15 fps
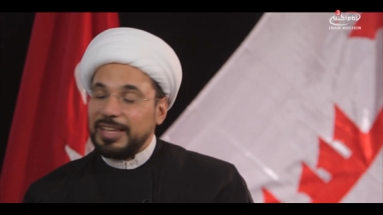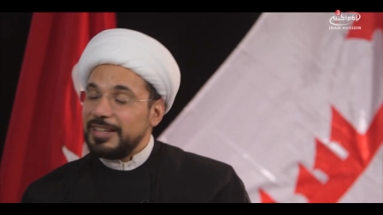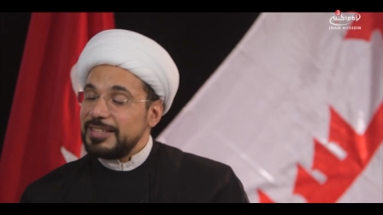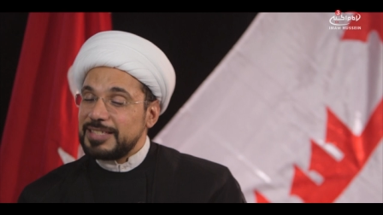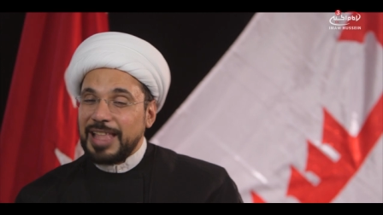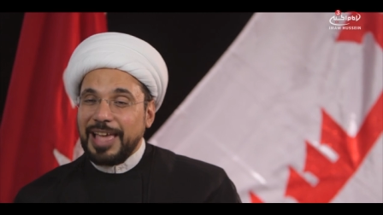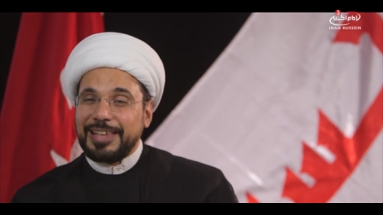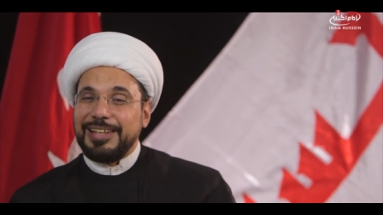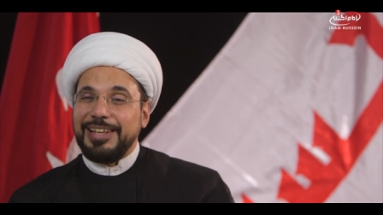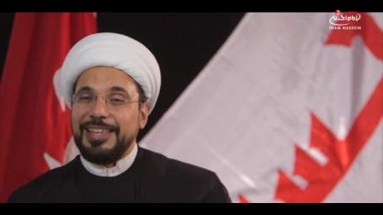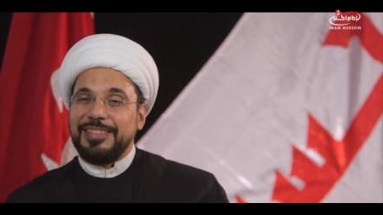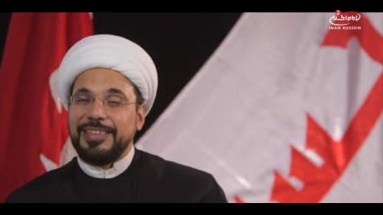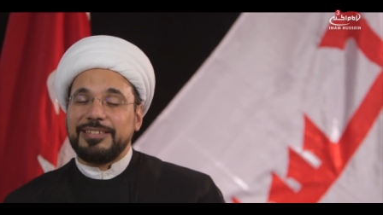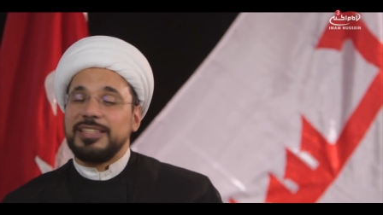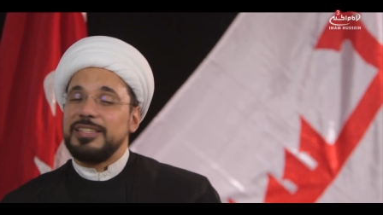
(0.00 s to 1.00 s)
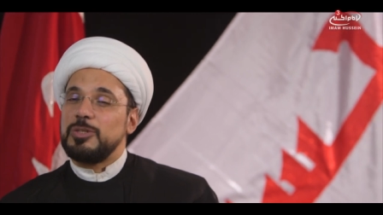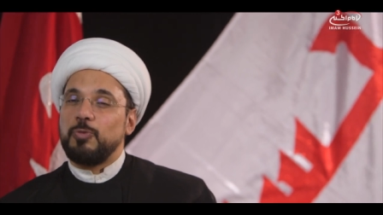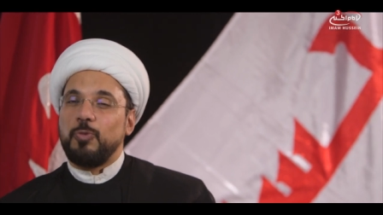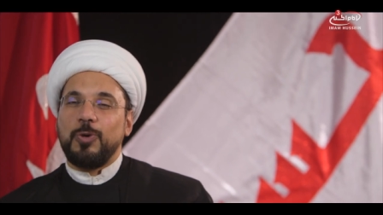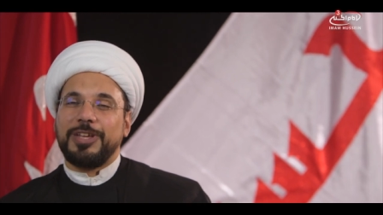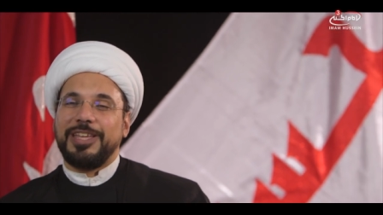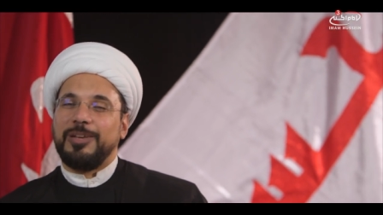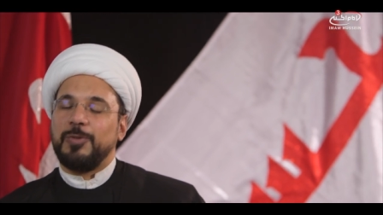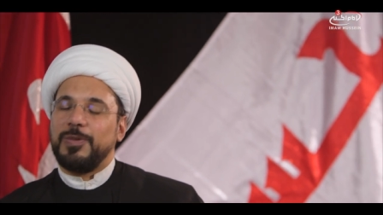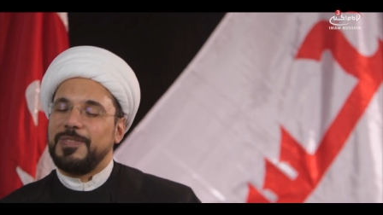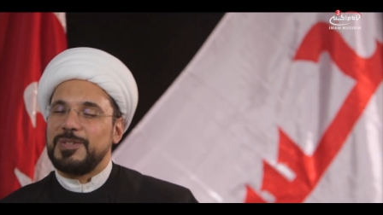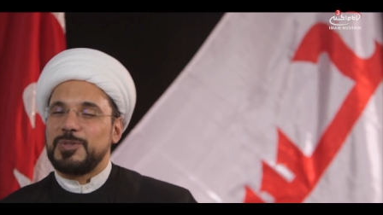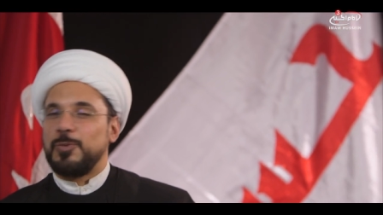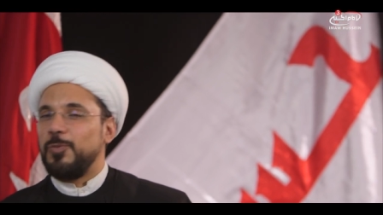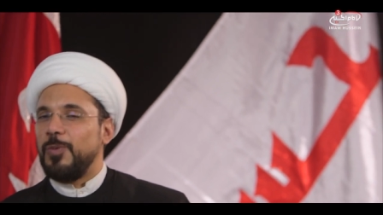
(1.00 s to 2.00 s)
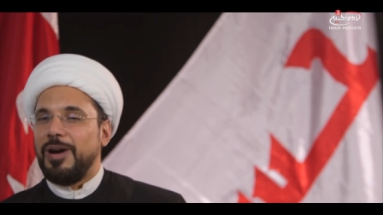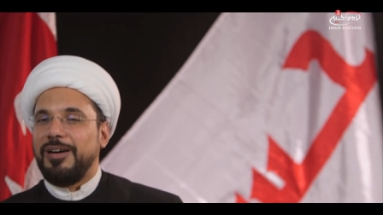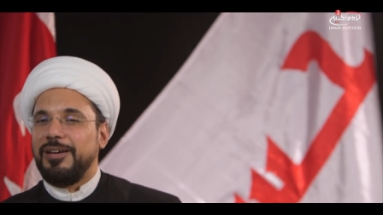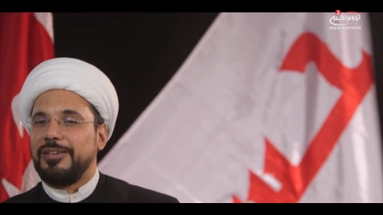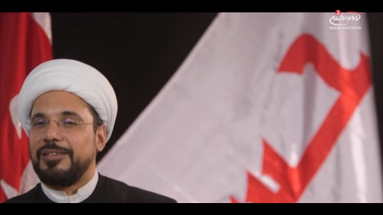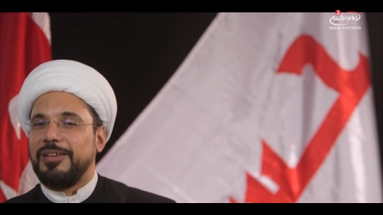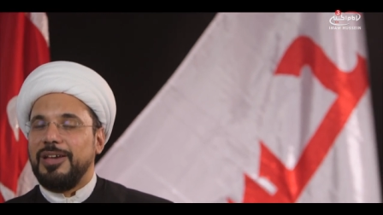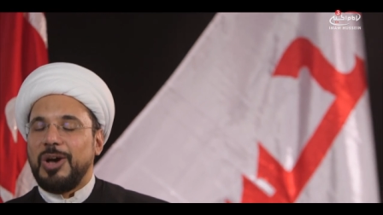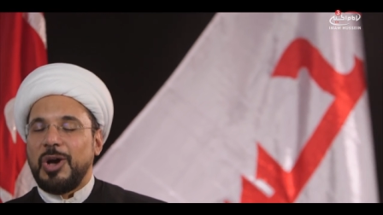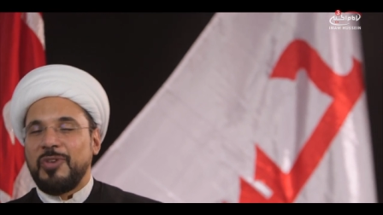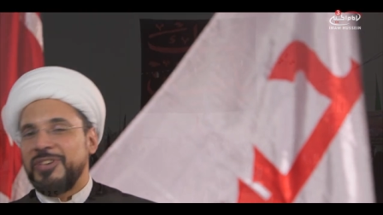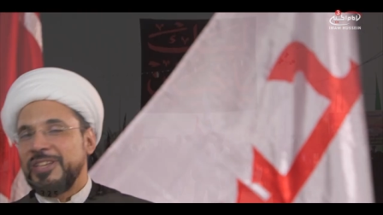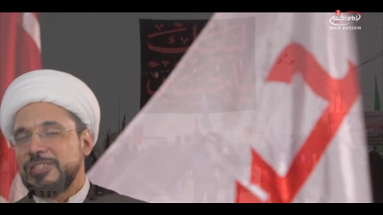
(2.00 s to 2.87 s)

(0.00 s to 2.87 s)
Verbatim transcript: It is likely that he's walking with the zuwar of